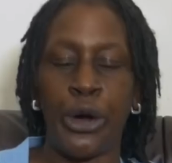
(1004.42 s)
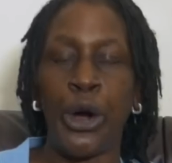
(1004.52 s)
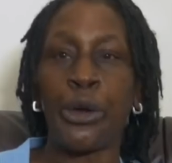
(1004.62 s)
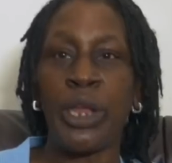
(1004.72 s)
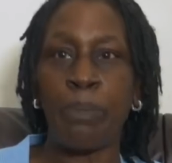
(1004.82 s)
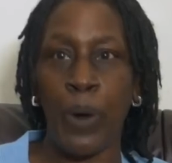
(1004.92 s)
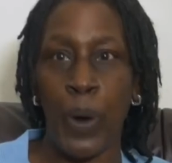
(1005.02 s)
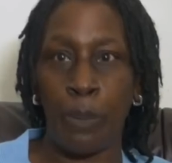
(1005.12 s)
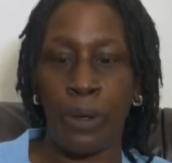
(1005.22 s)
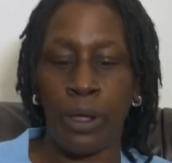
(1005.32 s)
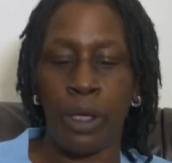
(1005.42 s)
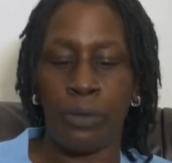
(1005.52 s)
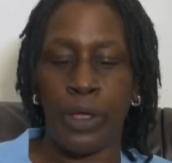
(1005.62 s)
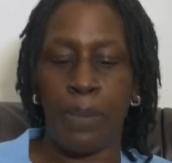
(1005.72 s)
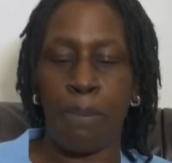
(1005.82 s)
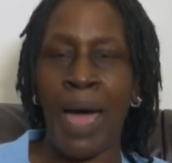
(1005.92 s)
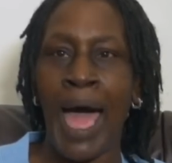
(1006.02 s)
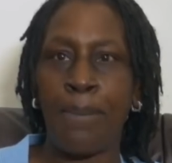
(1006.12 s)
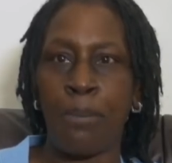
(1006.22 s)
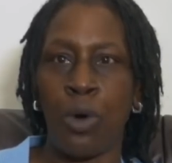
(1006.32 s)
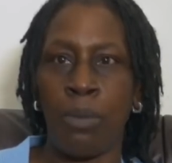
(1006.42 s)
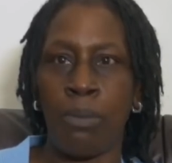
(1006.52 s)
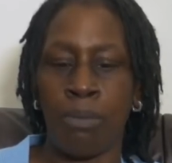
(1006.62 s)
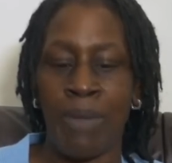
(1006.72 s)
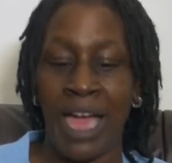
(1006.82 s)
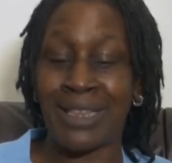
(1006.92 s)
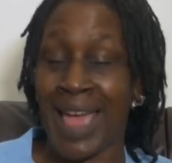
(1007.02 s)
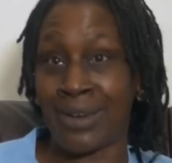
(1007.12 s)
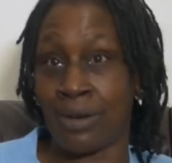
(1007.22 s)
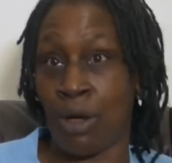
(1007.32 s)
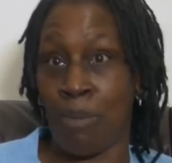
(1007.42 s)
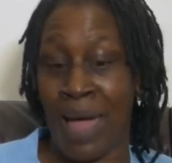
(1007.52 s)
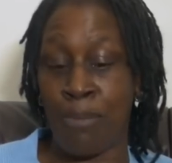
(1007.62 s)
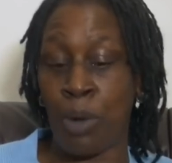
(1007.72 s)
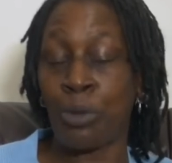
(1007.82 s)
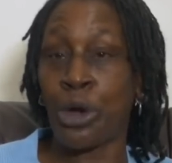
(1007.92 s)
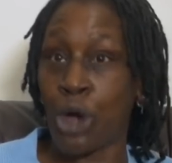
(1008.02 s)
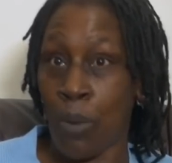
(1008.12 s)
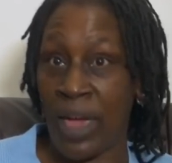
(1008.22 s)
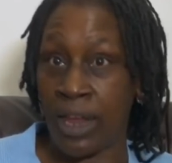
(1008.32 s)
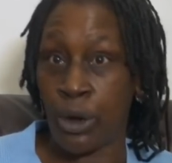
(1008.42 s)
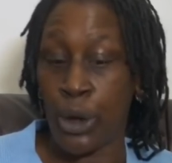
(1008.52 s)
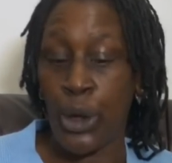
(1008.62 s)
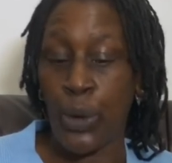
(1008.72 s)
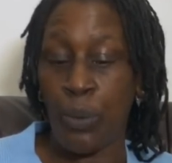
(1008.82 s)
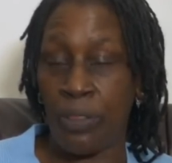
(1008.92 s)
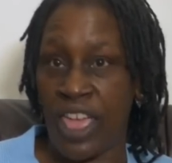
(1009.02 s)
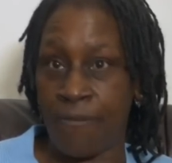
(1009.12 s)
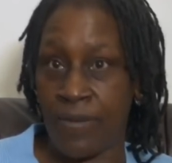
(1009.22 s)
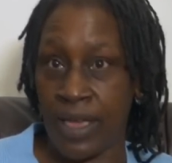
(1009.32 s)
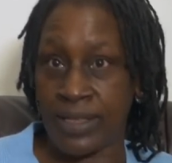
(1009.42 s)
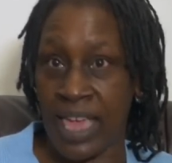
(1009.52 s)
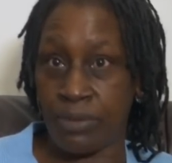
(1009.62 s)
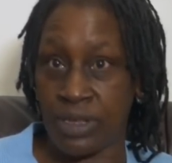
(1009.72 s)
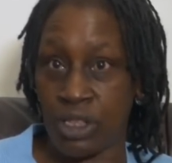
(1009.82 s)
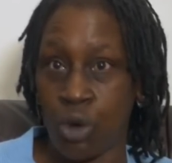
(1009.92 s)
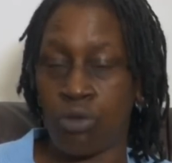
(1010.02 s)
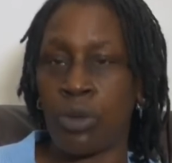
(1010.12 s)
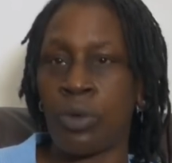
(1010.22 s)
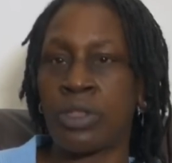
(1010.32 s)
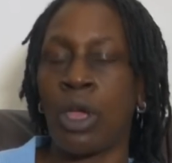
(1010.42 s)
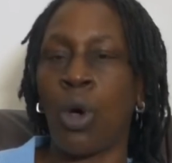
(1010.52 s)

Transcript: only pub that my mum, my dad, or my mum could go in when they first came to this country was the